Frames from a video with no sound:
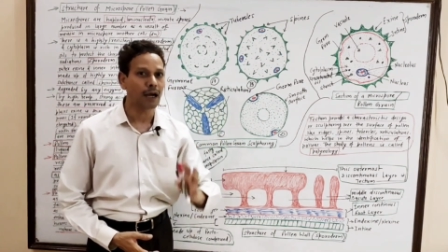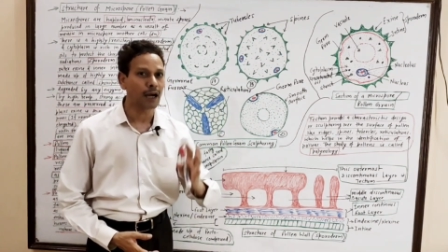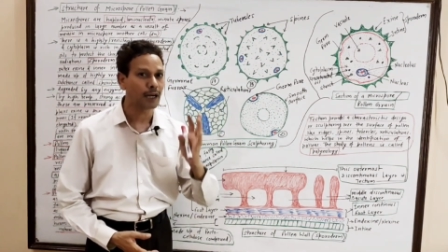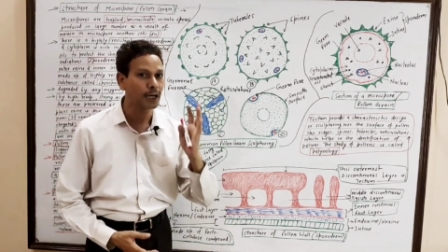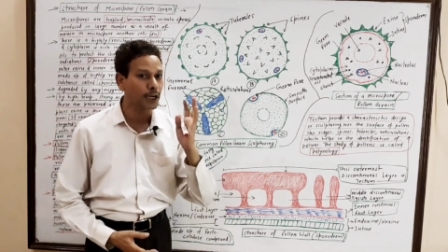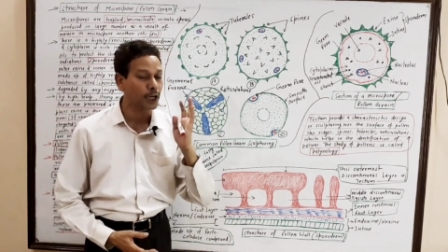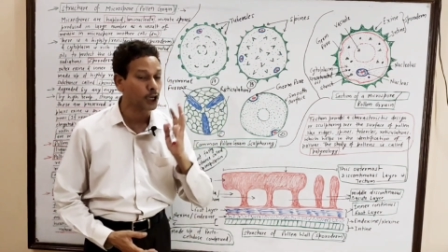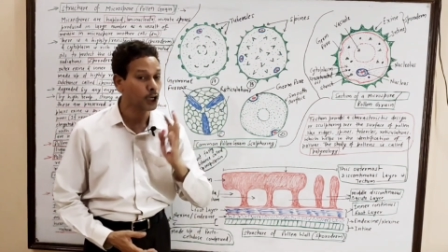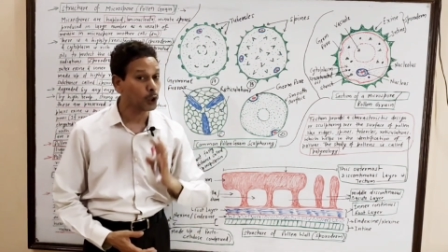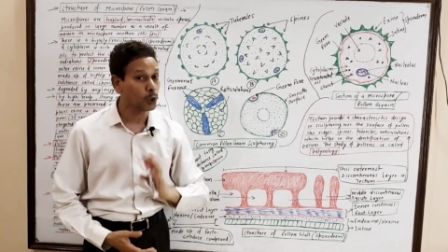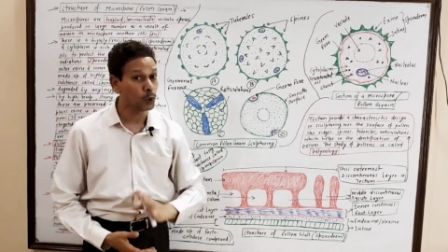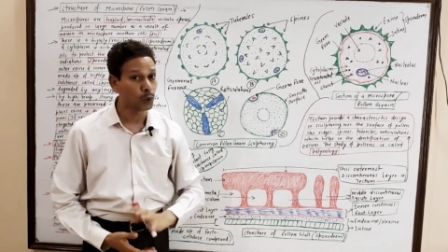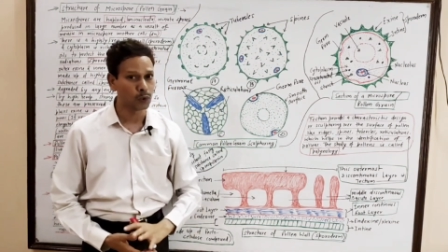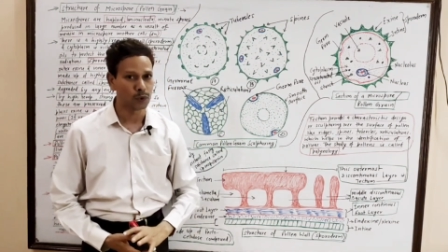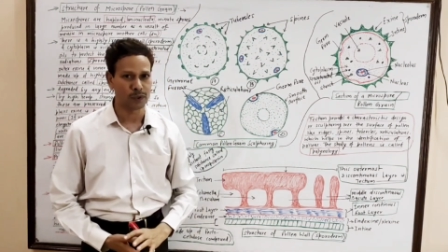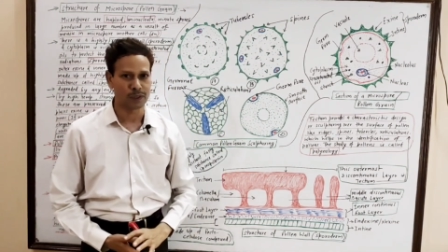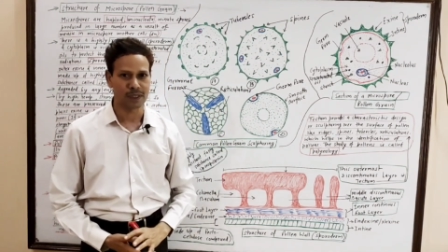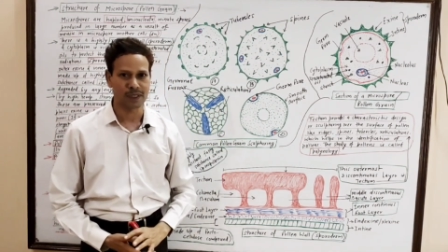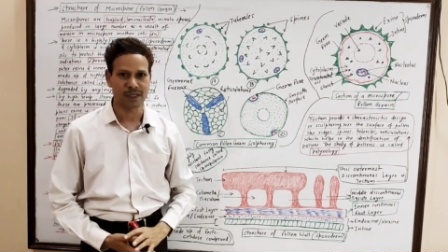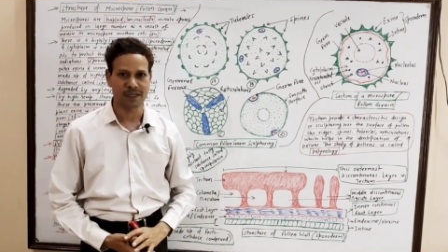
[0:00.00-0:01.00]

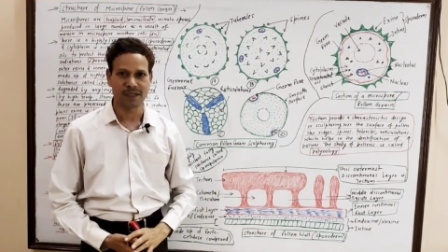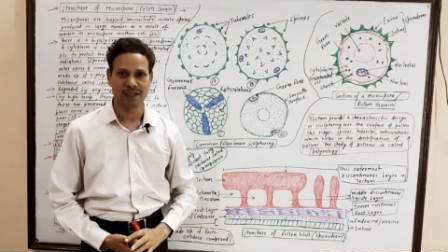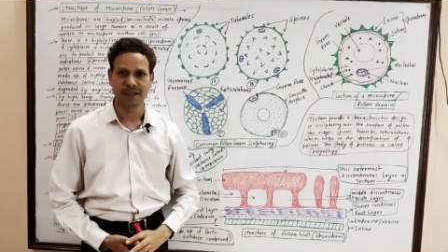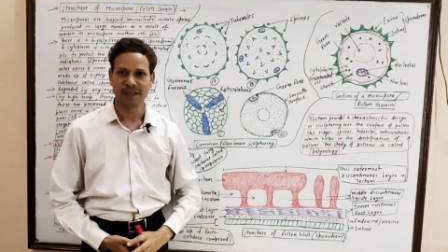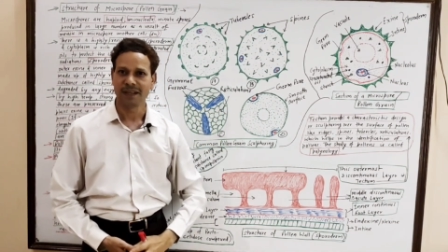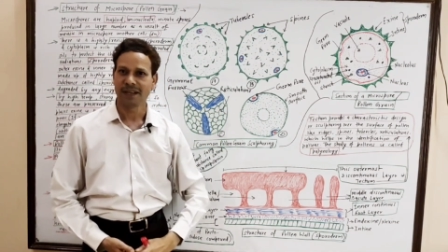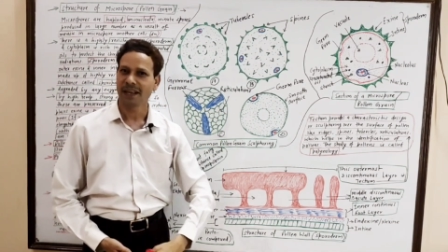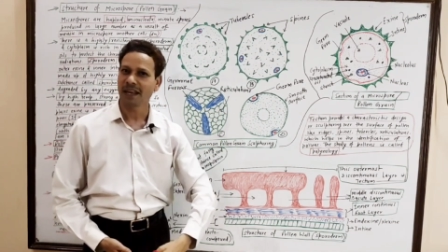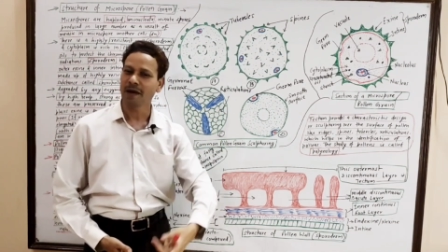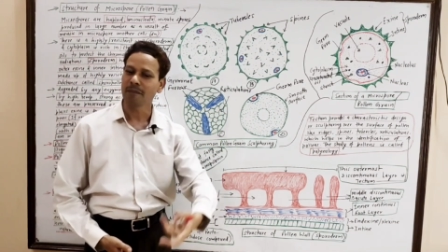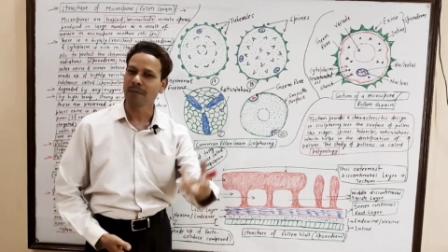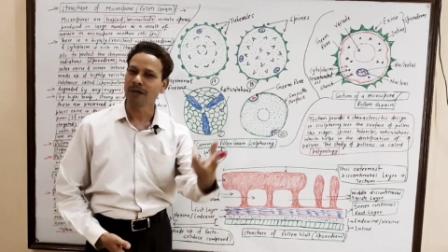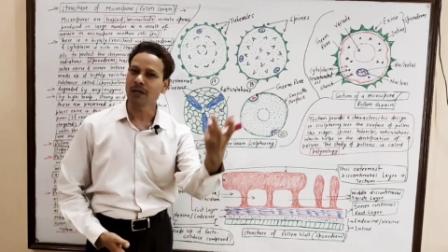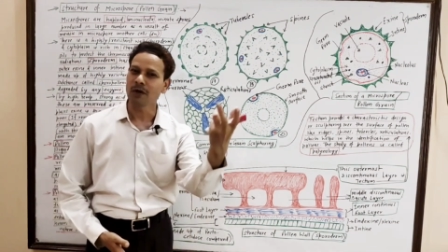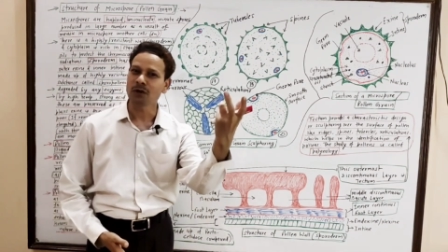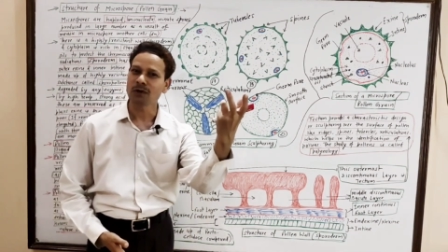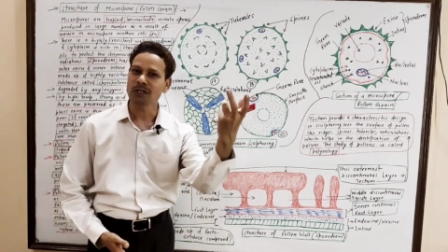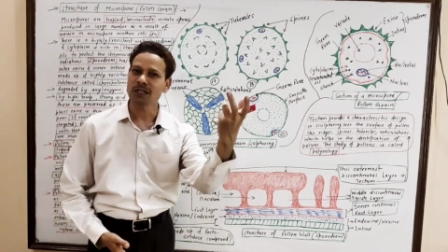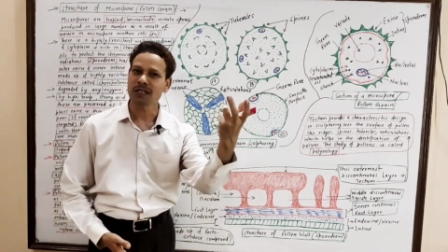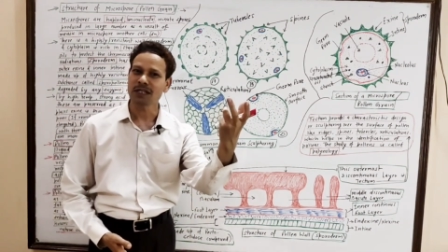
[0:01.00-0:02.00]
undergoes a
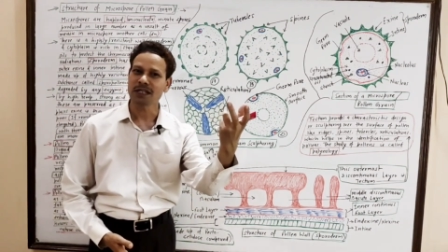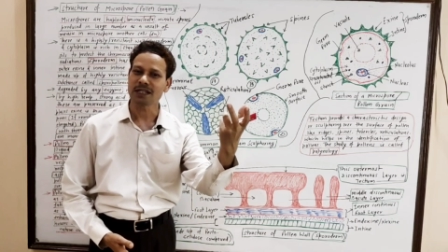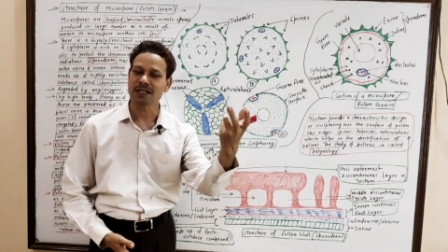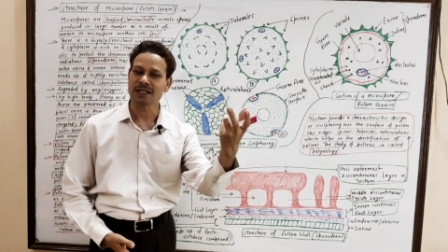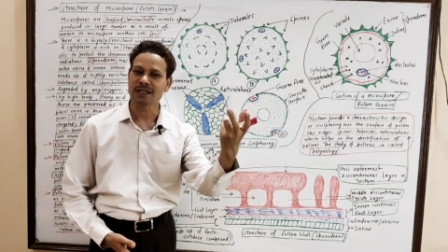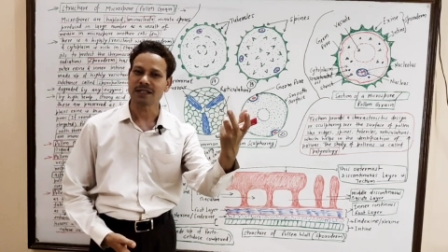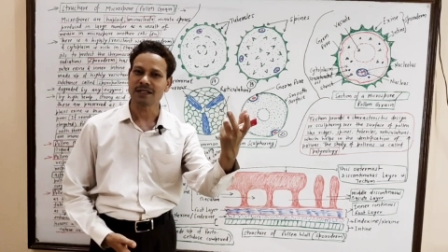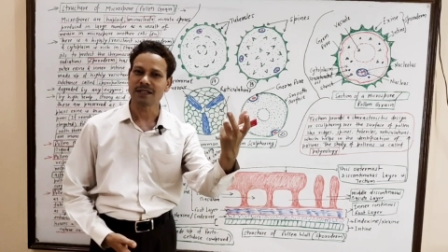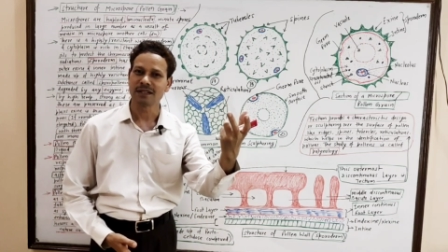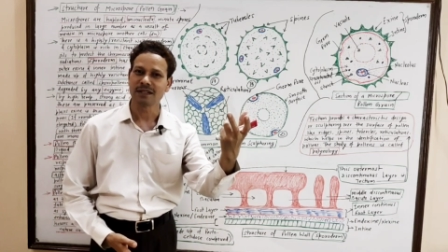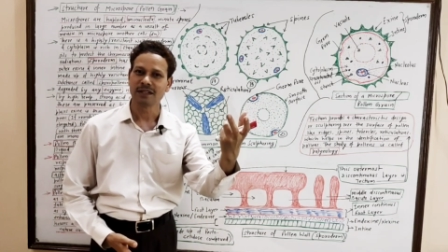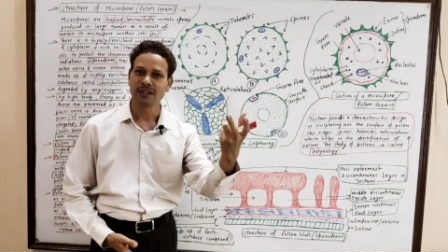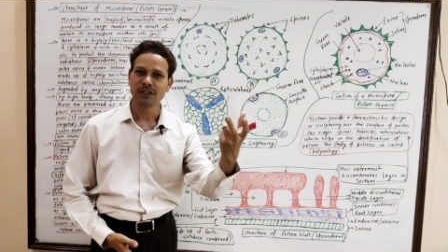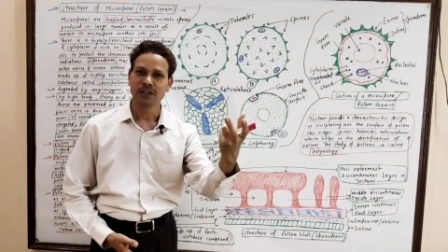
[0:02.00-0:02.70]
meiosis.